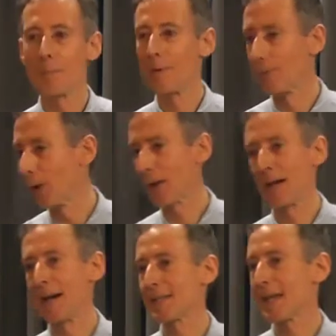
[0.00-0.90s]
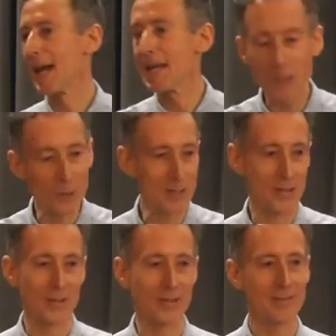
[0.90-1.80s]
Before I could ask any
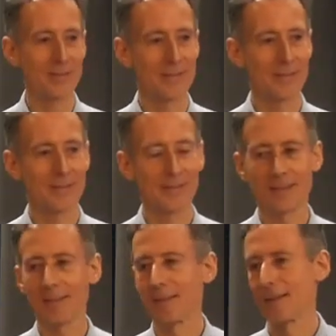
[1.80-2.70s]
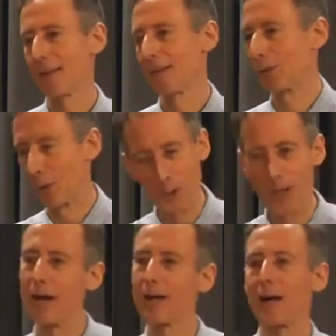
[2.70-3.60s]
question, the
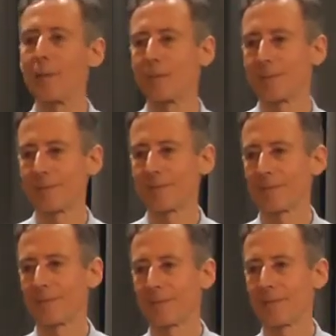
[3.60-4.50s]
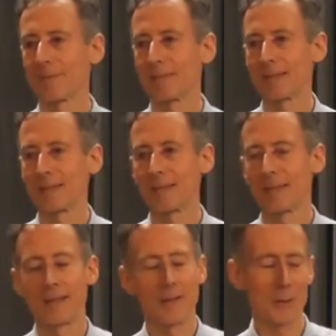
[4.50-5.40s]
caller hung up.
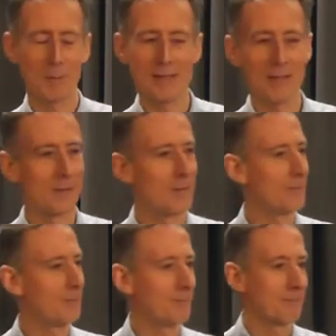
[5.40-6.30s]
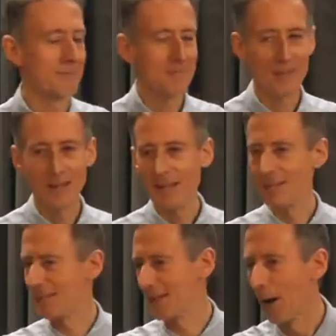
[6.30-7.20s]
I thought to myself,
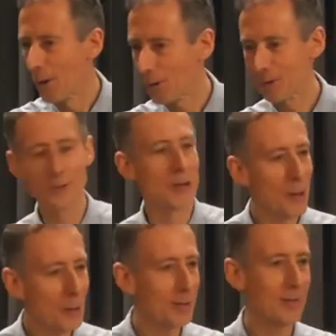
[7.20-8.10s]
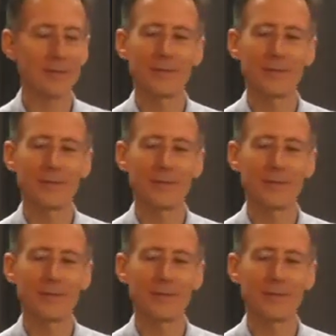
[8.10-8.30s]
is this a hoax, a joke?